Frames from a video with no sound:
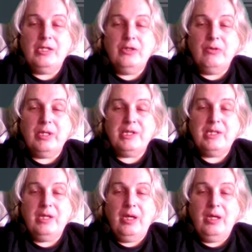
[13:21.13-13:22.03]
you can
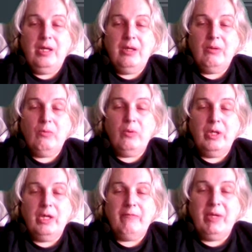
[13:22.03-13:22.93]
see, we
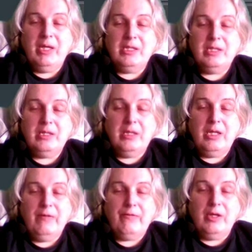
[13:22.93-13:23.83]
have made
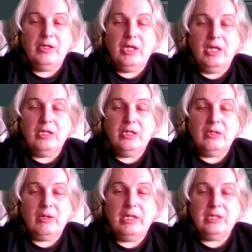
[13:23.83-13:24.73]
significant changes,
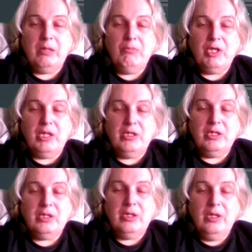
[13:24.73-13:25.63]
at least some
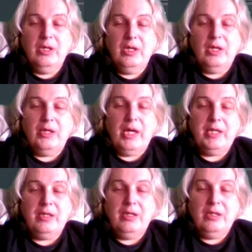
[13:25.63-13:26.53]
changes.
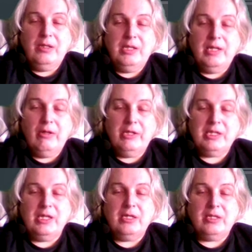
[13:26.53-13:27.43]
Knighton, D'Elna is
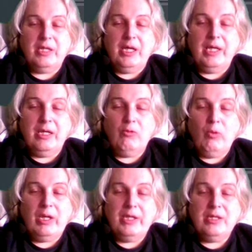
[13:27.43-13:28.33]
going to stay in,
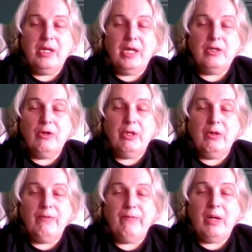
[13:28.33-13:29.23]
Wellington,
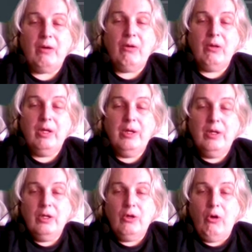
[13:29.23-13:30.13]
Antonio, Farrell,
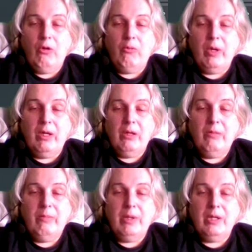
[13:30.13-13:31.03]
Caldwell
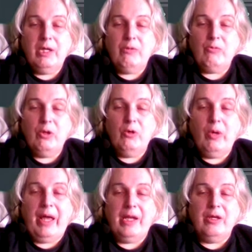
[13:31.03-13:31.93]
behind Rowe
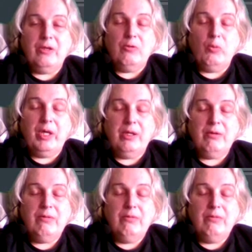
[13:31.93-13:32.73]
and Nguyen.